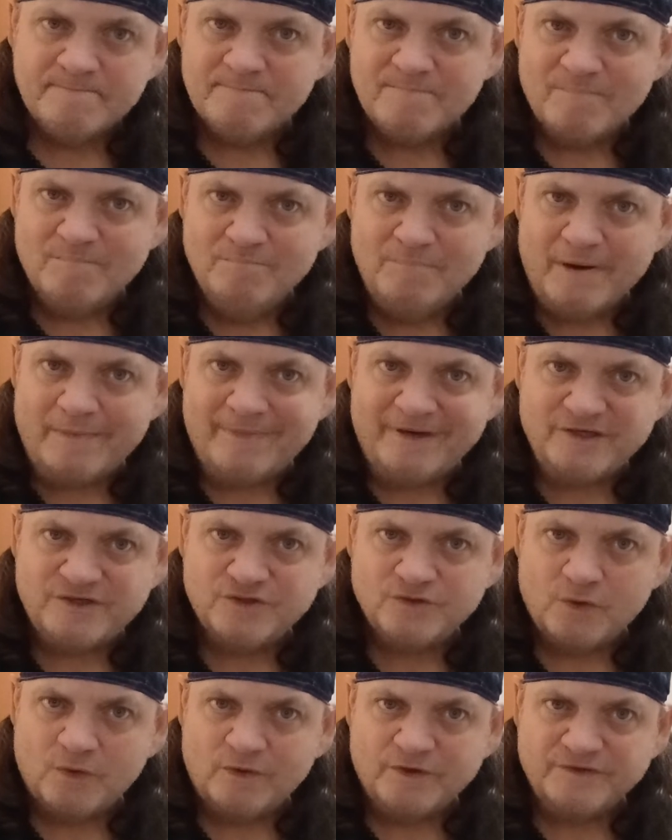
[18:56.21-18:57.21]
memory
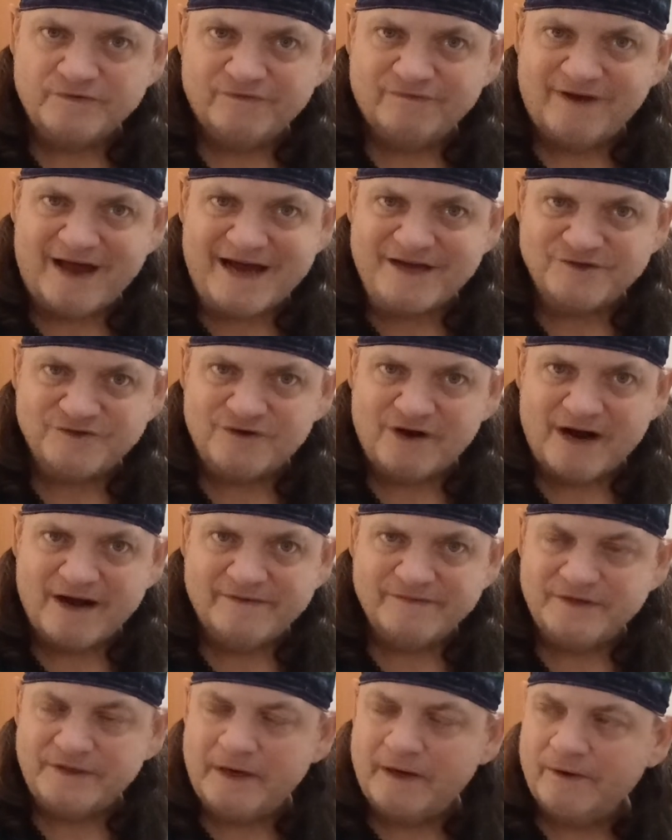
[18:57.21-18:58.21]
storage flash
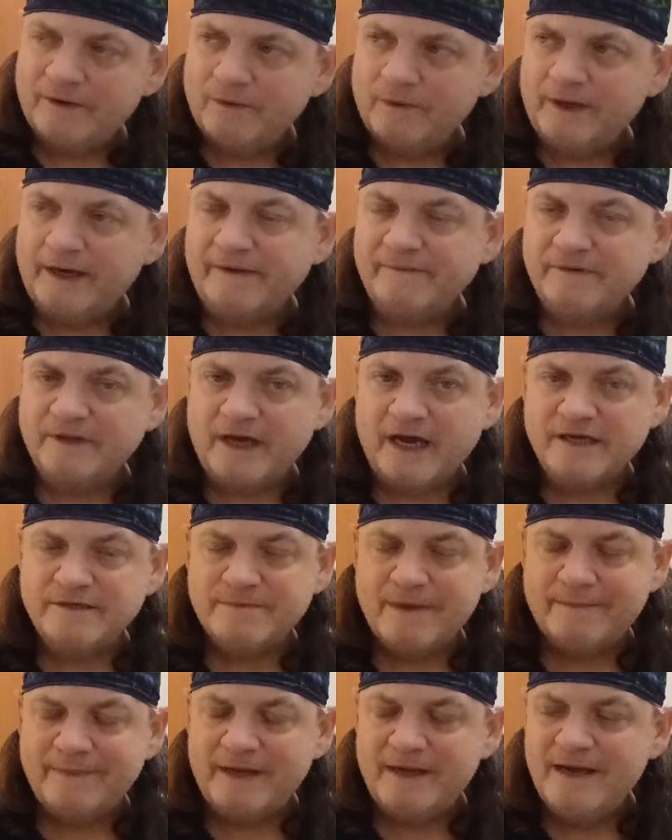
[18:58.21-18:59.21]
drives, you know, or whatever the case
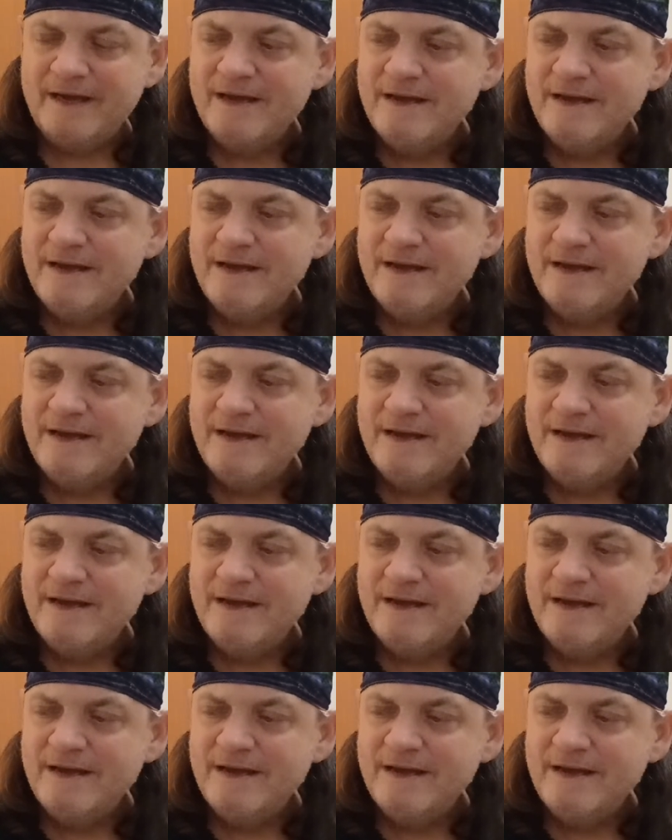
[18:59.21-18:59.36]
may be,